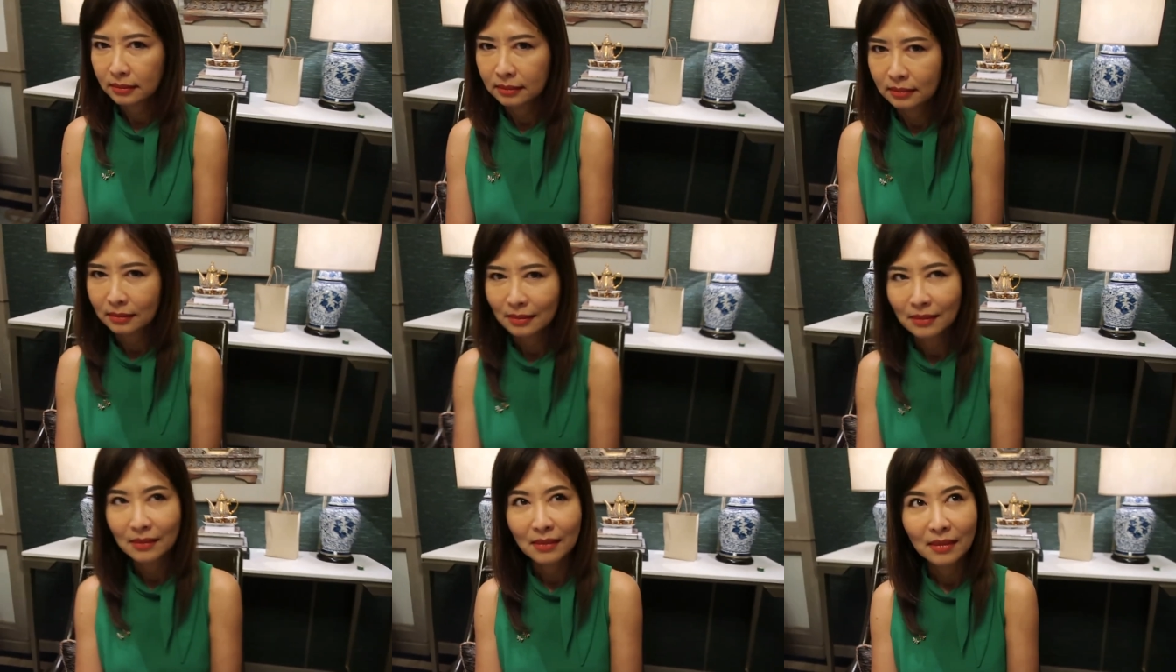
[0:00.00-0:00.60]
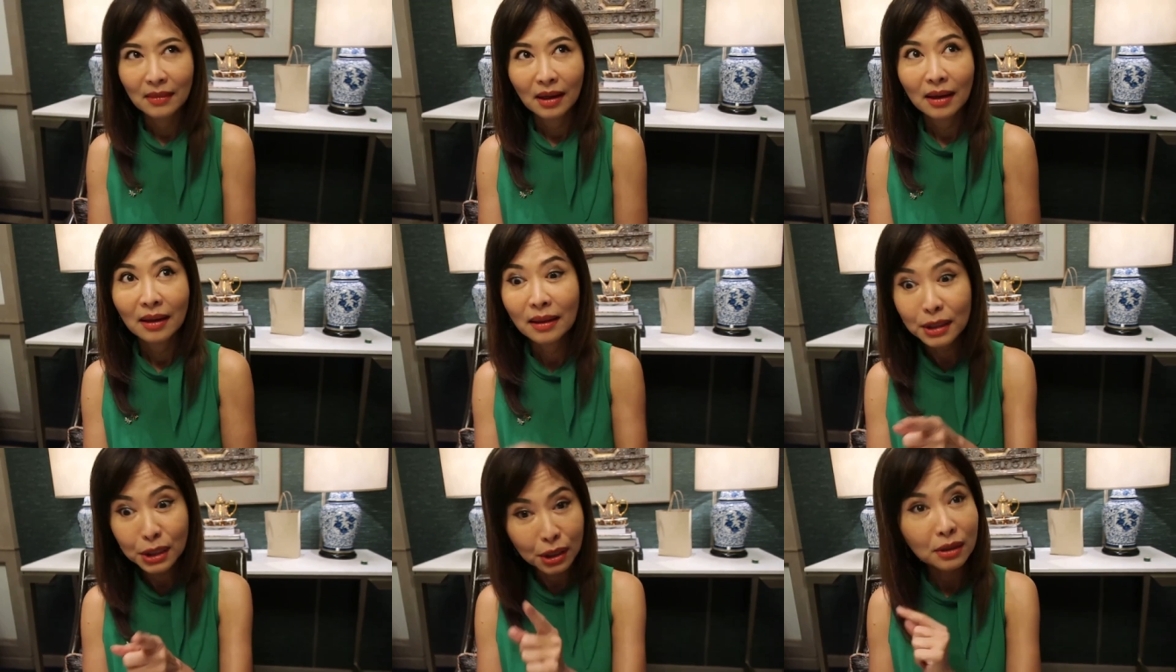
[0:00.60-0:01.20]
This is the
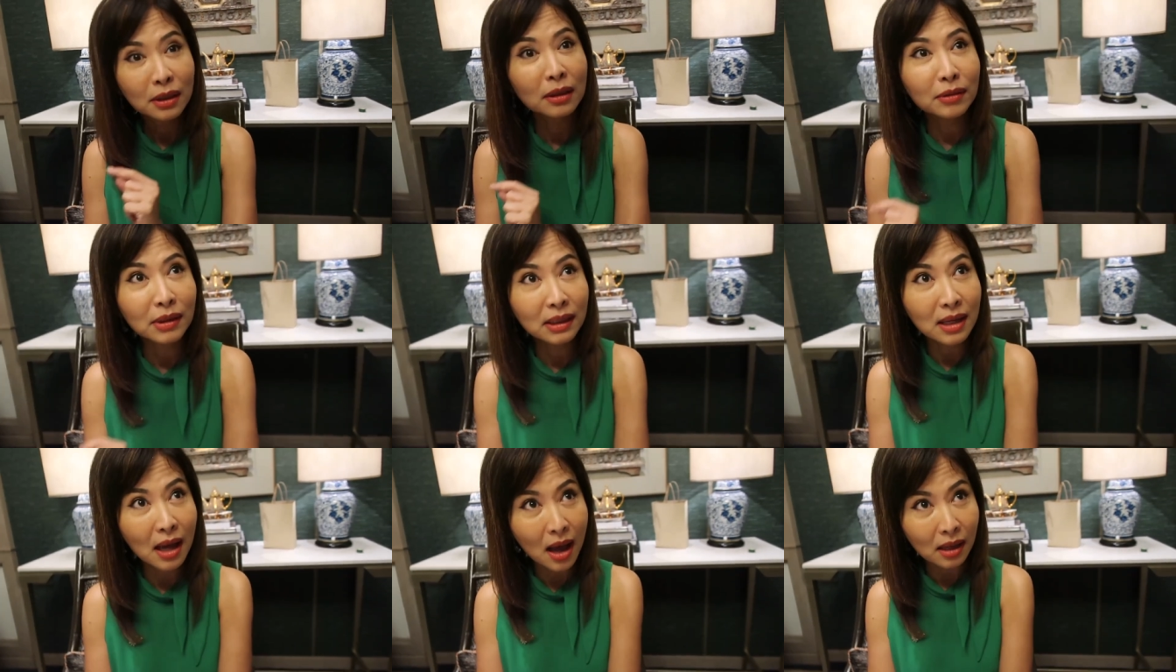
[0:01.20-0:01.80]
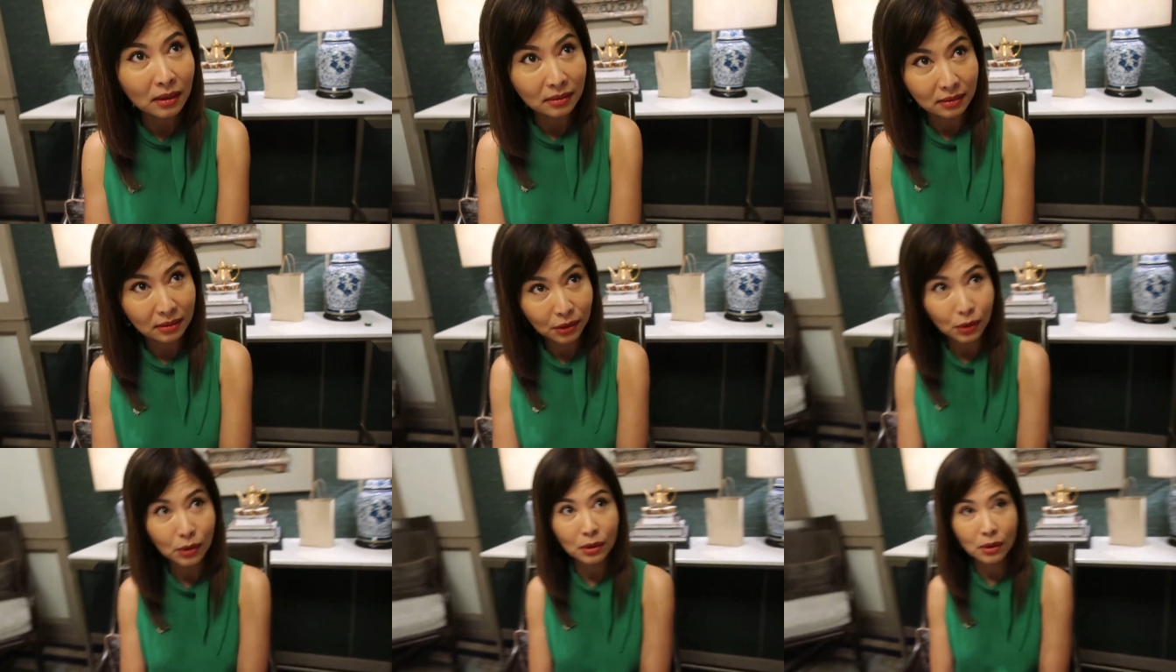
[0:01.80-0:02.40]
legendary duck, you